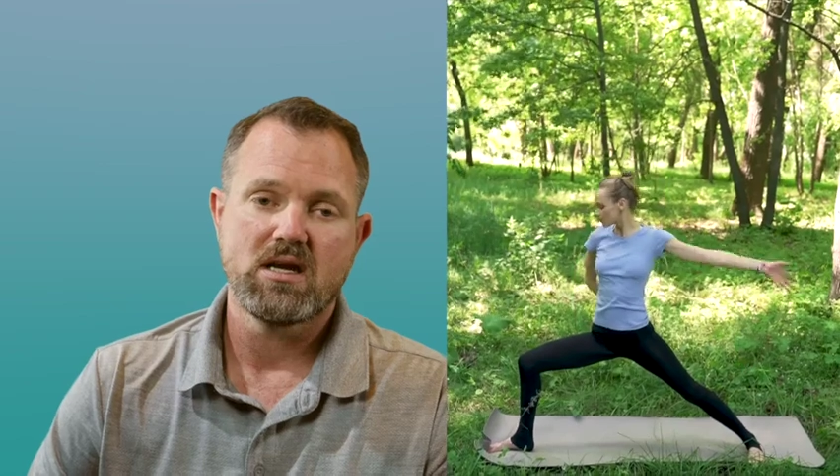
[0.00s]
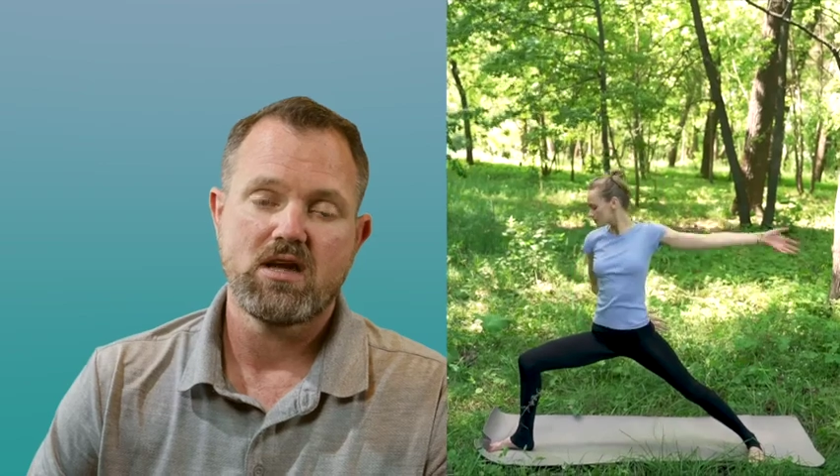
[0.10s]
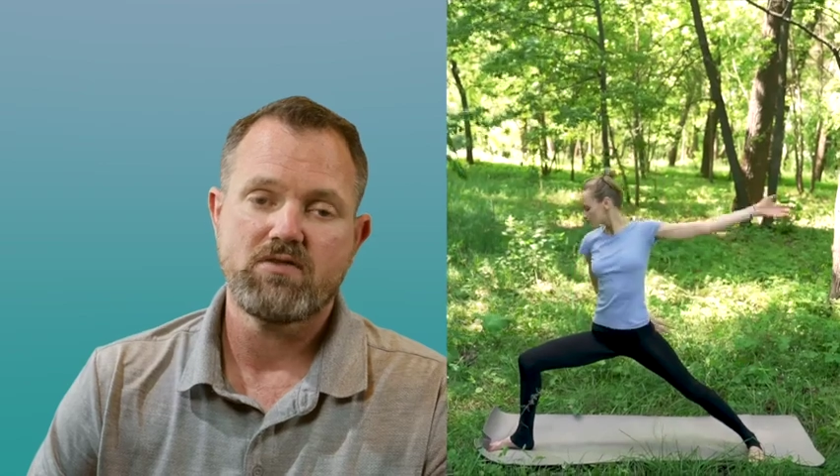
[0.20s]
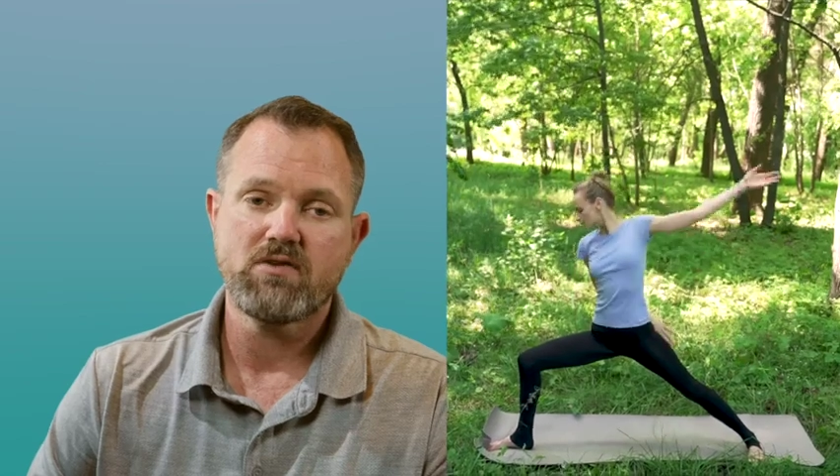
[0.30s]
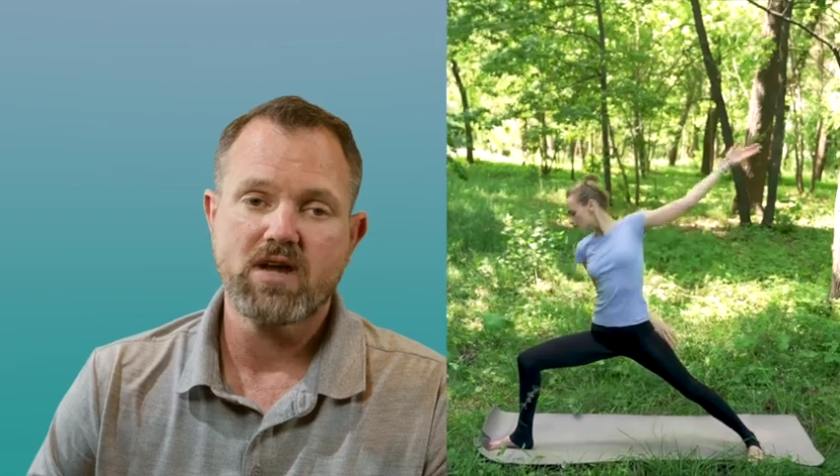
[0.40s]

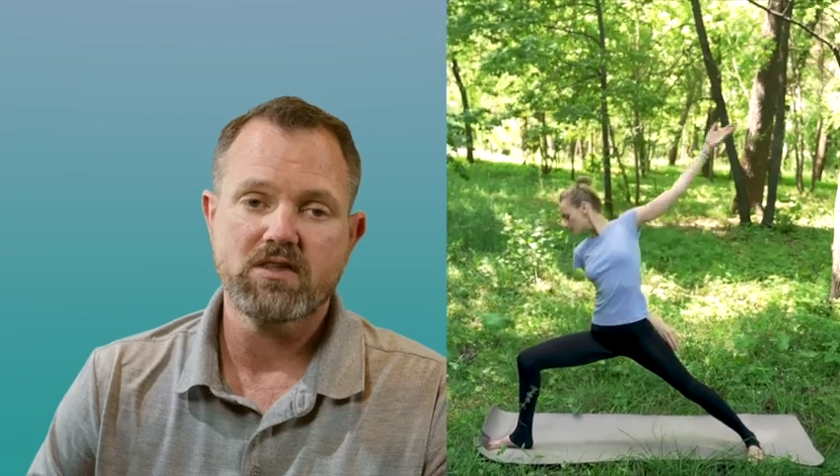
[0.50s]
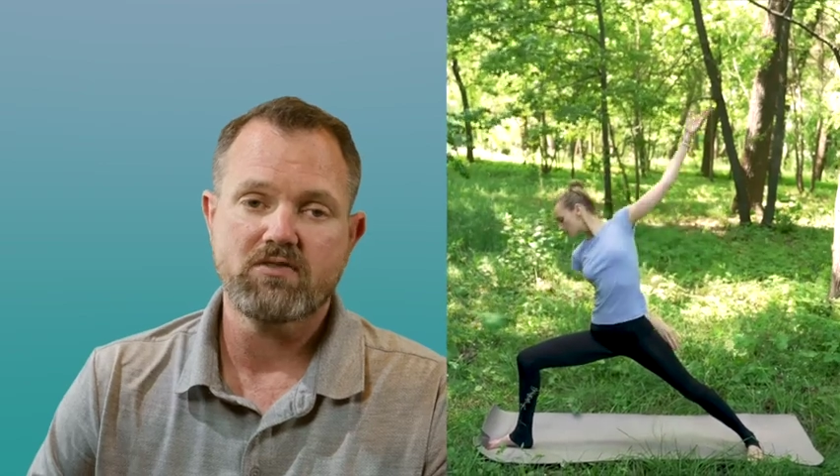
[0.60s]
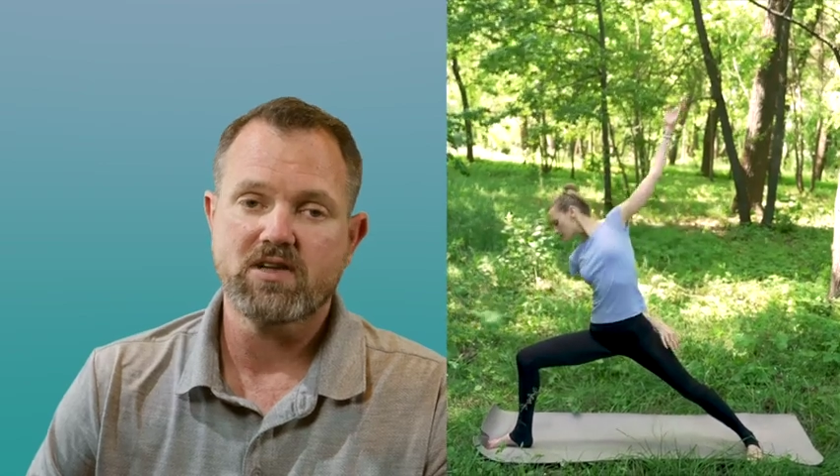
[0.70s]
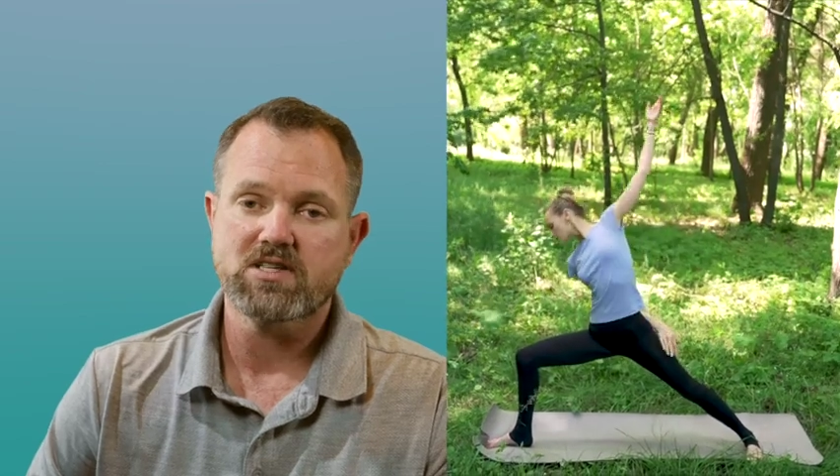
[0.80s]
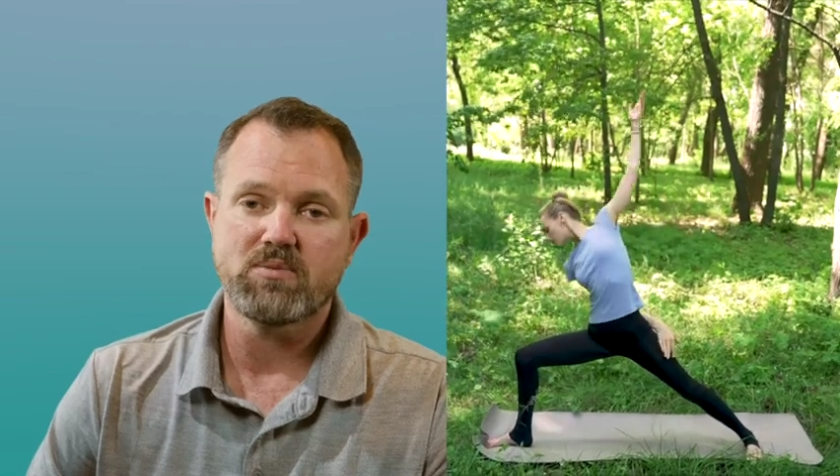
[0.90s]
If you've got the
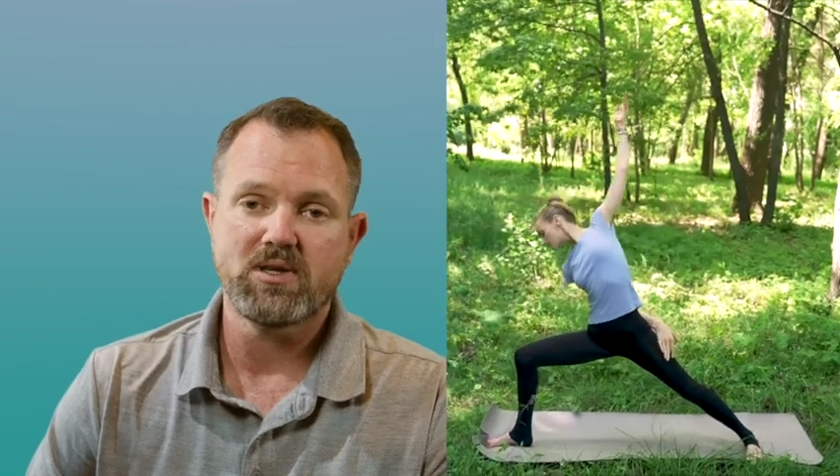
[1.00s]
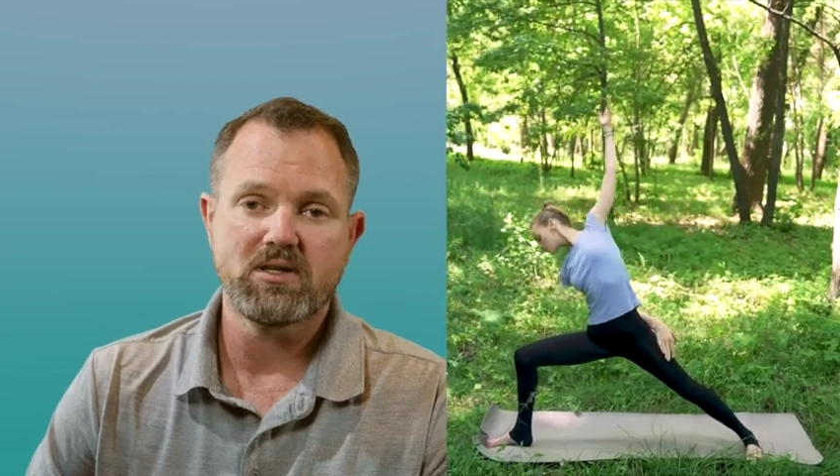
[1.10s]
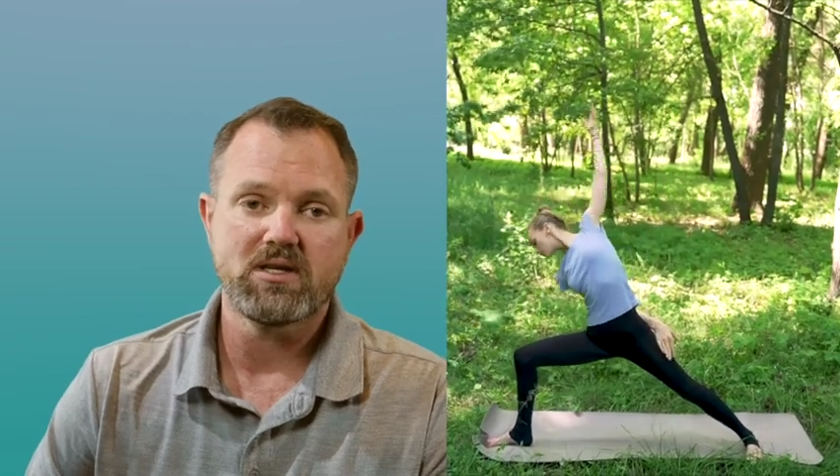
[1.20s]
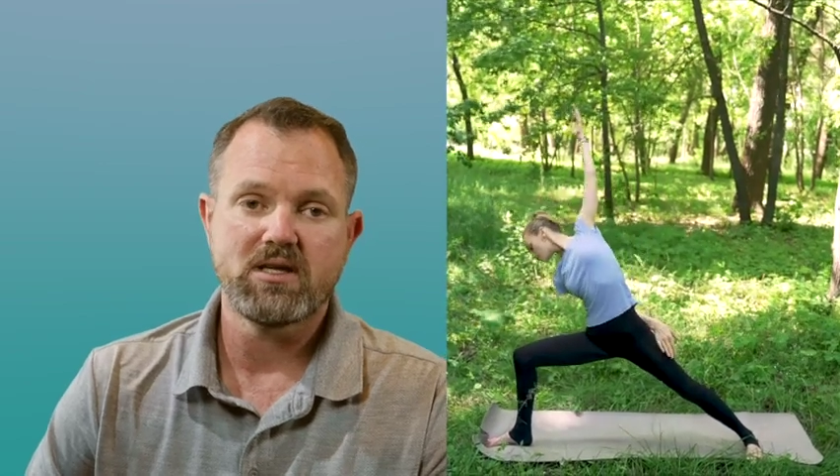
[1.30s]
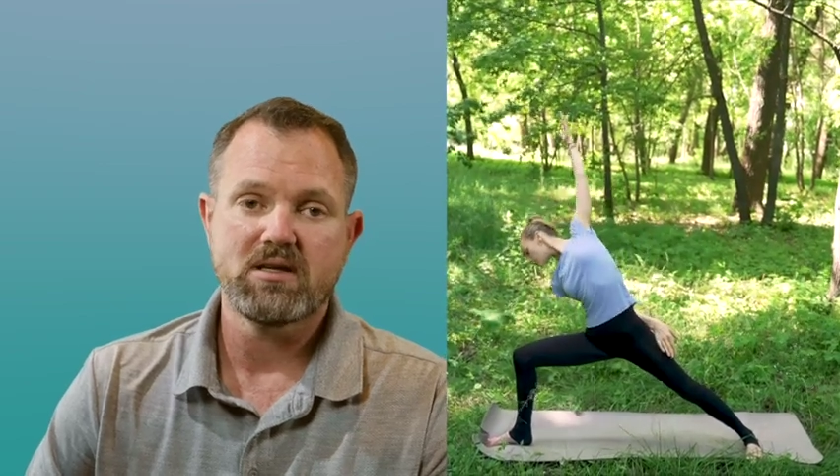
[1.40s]

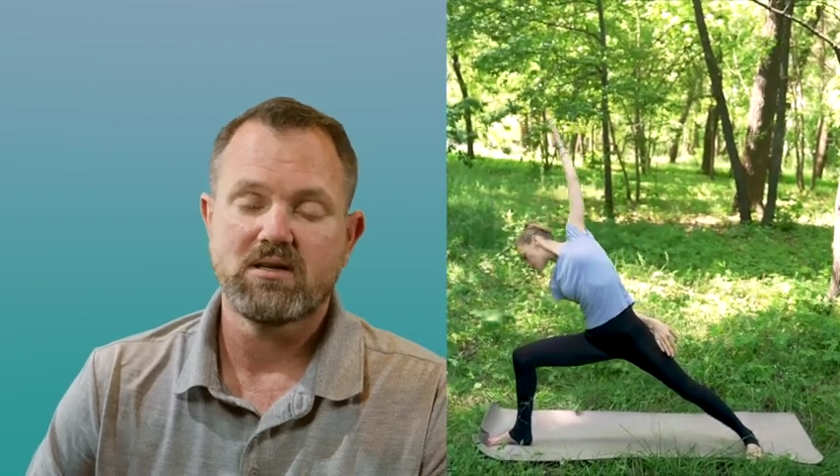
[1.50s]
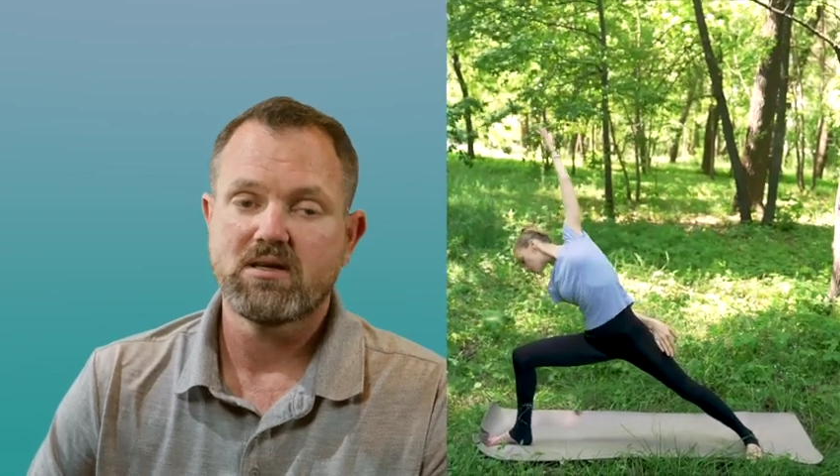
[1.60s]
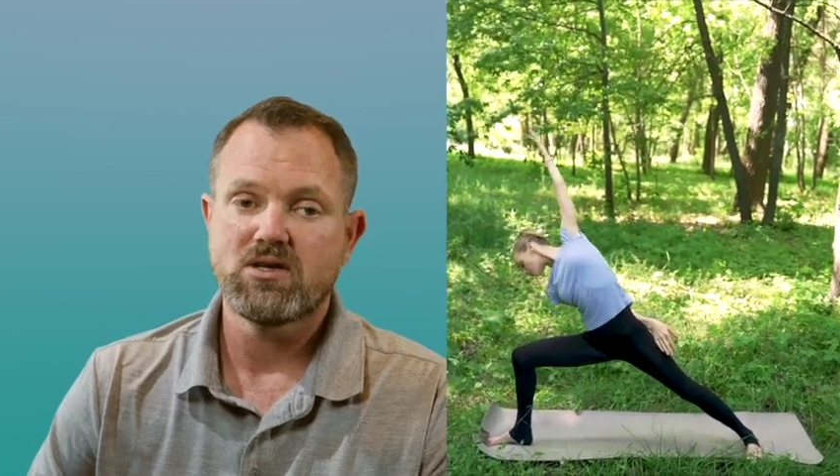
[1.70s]
flexibility,